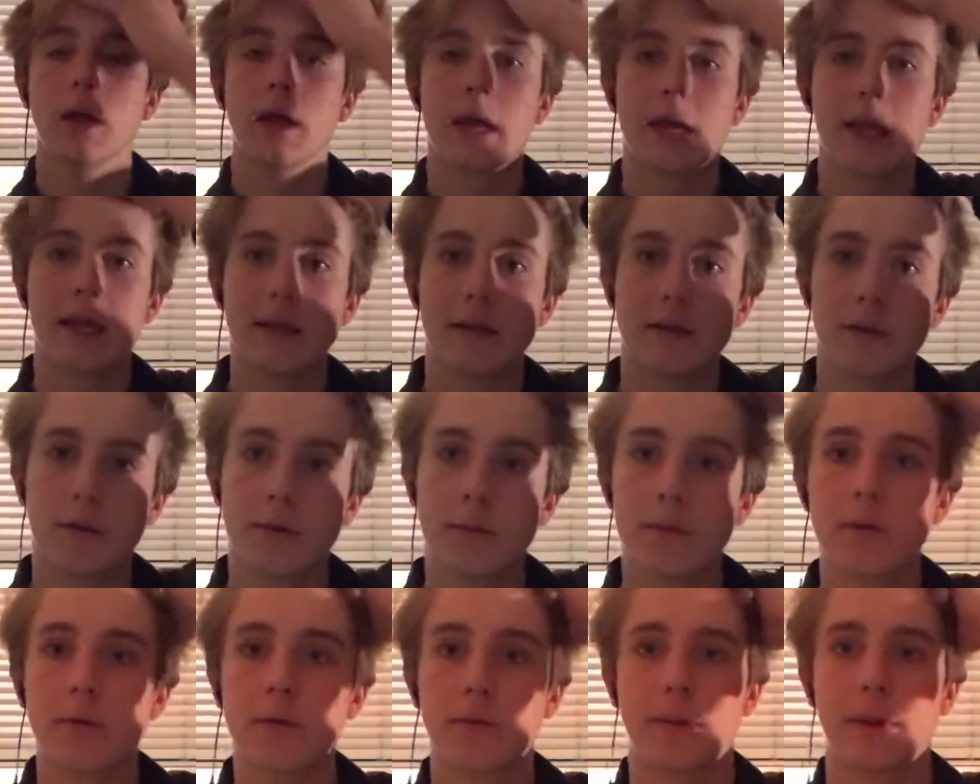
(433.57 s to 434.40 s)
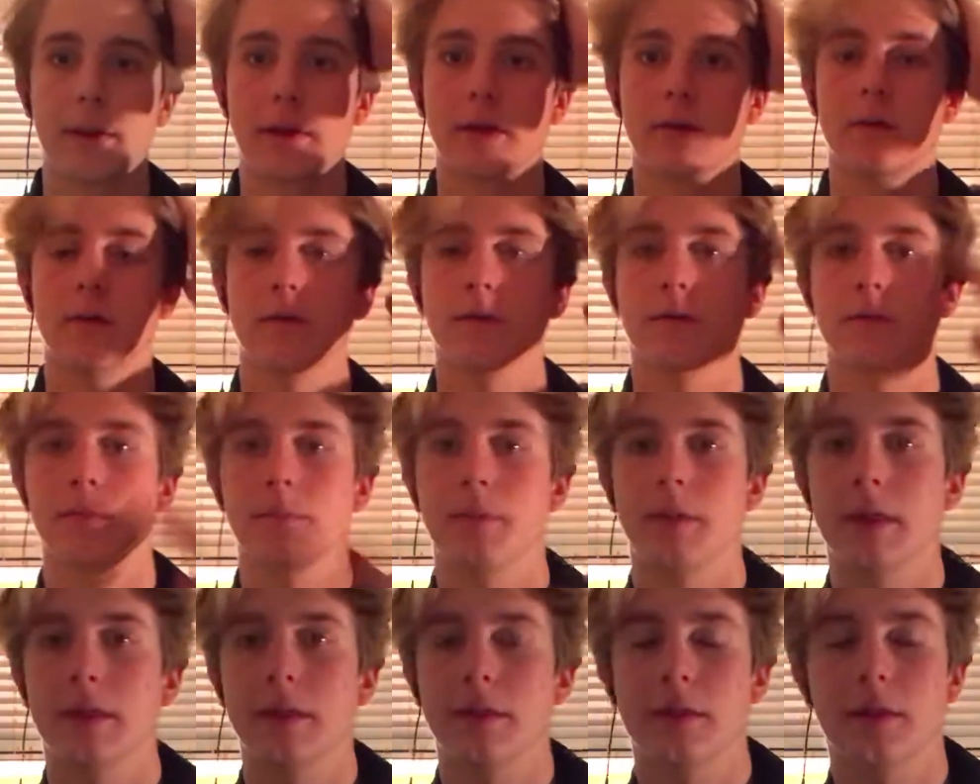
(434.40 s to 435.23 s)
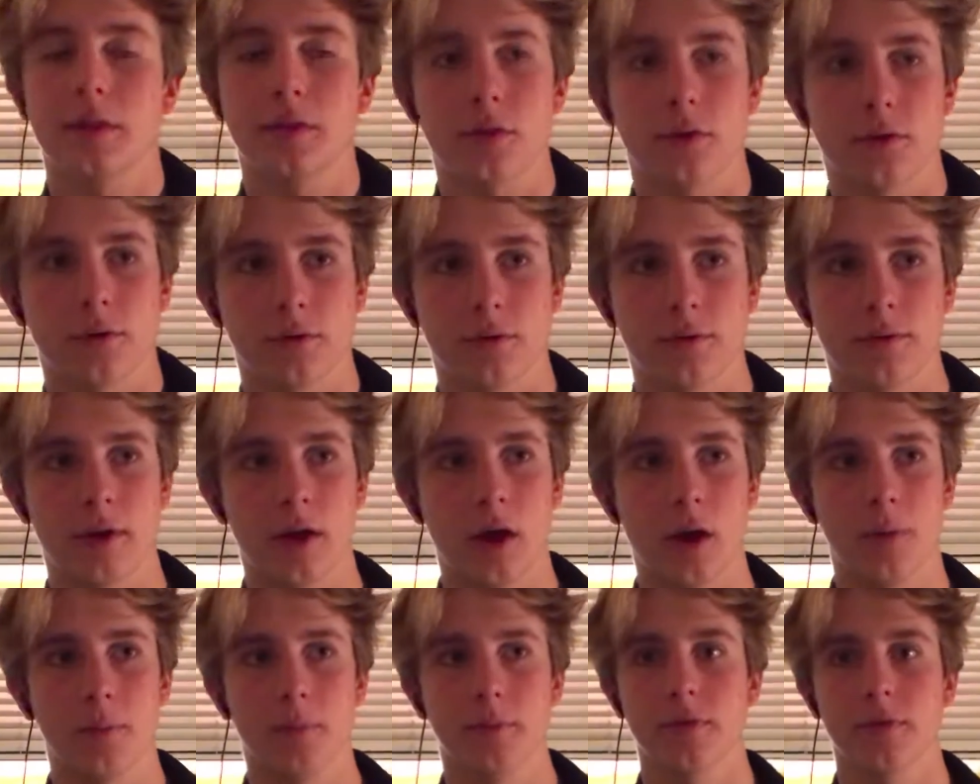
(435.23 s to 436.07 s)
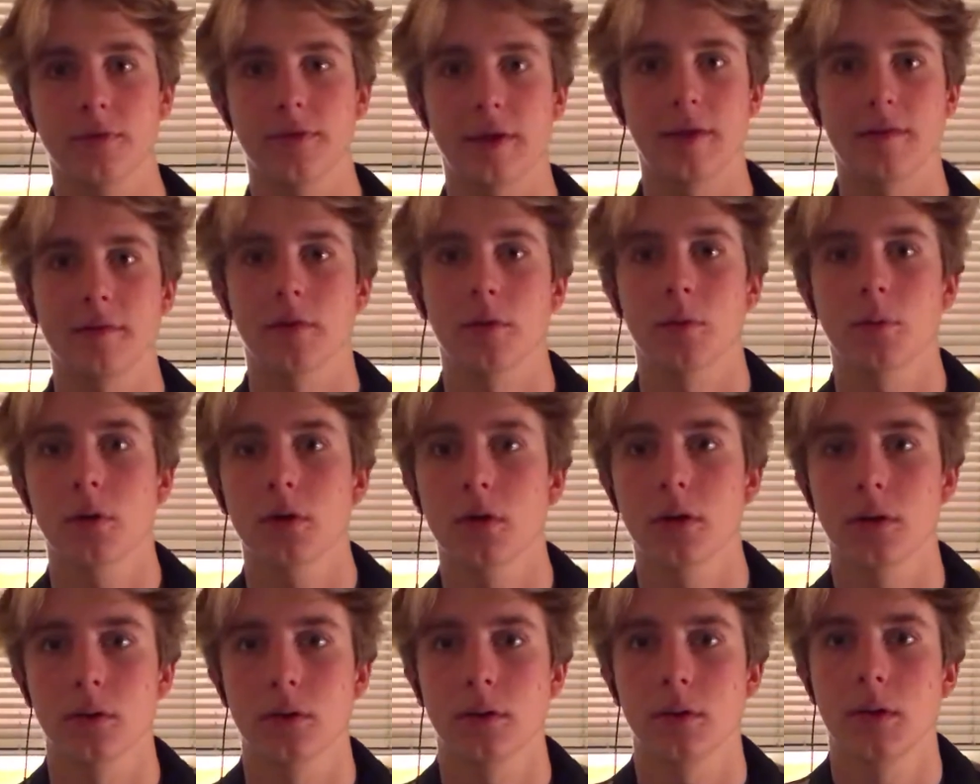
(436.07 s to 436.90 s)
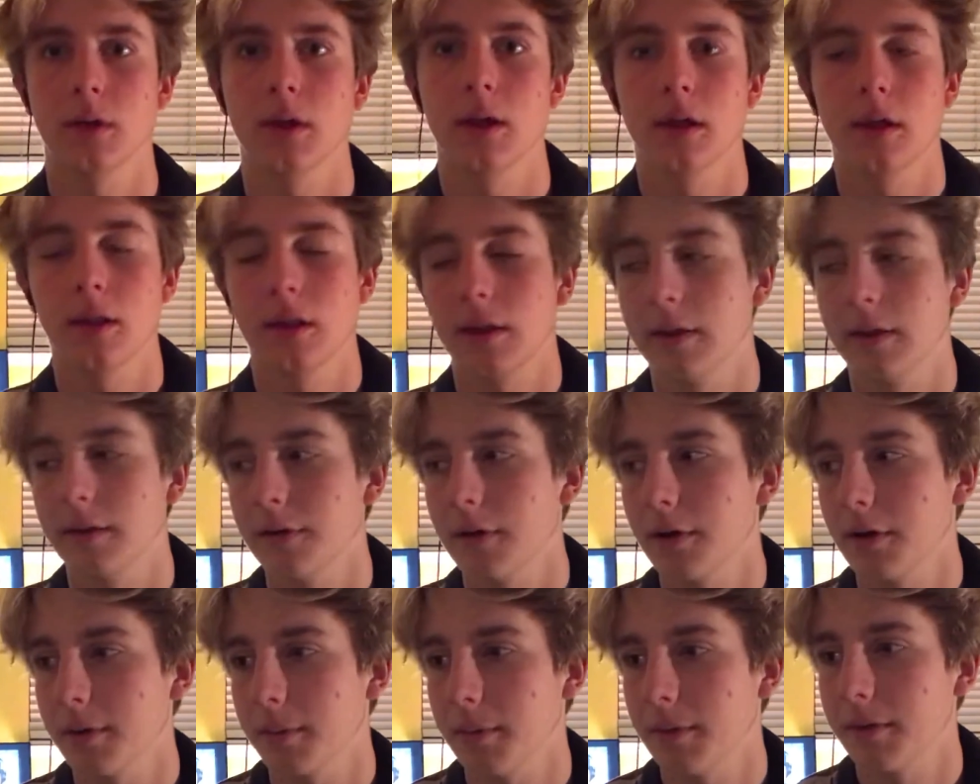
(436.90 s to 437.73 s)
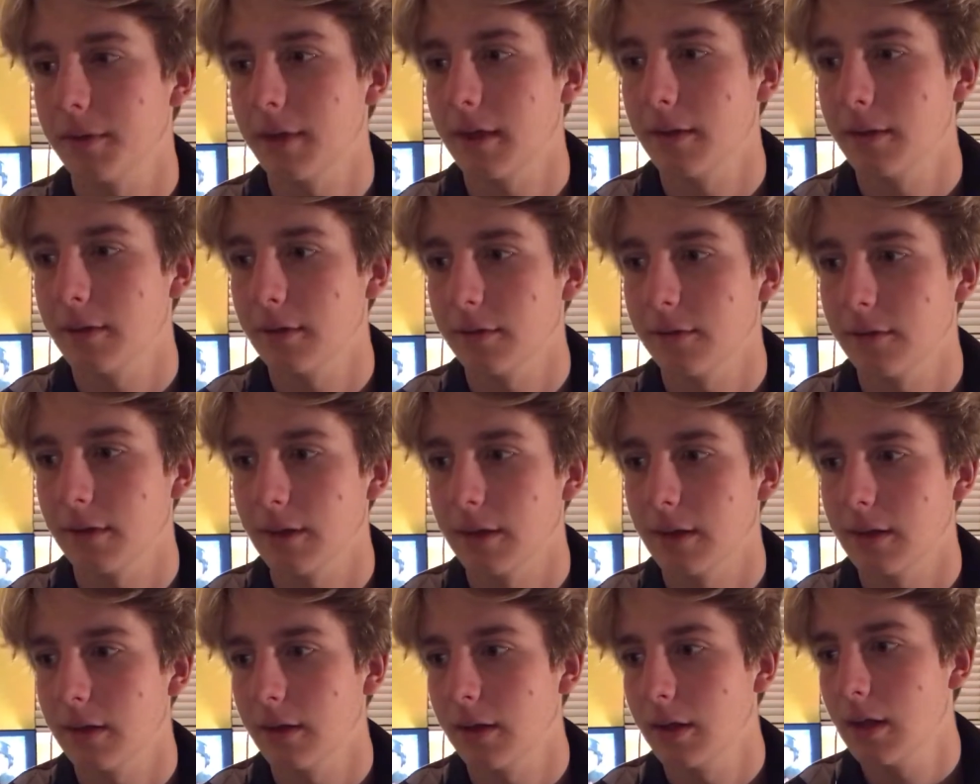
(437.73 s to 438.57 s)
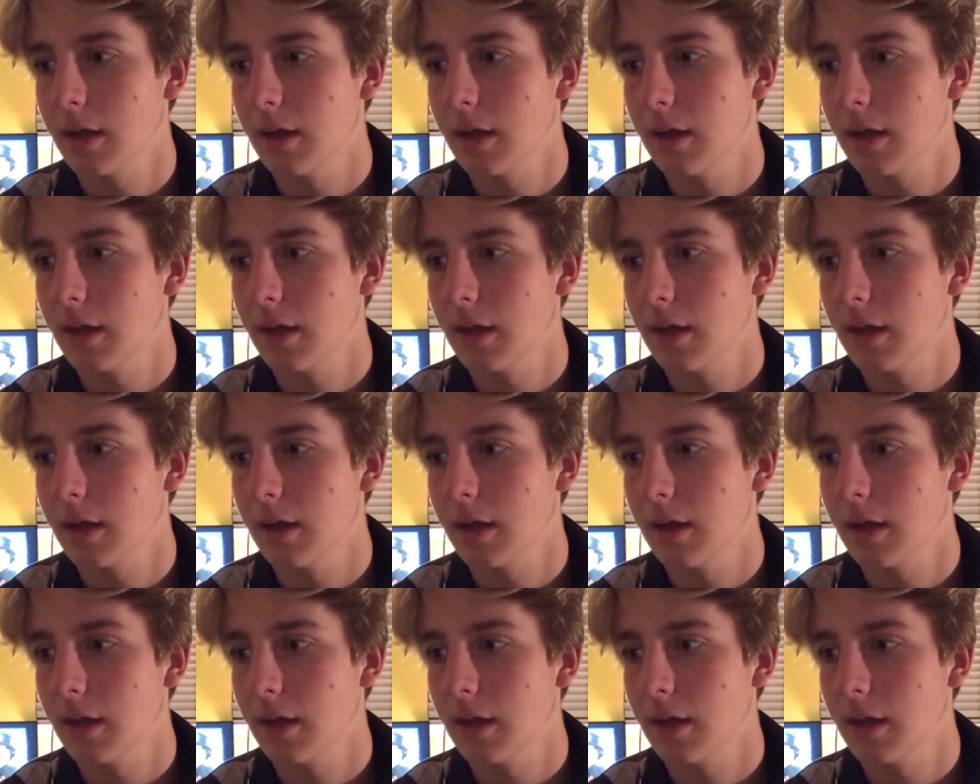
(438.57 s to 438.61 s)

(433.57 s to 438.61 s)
in their perspective, they think they're saving the world. They talk about that. They say that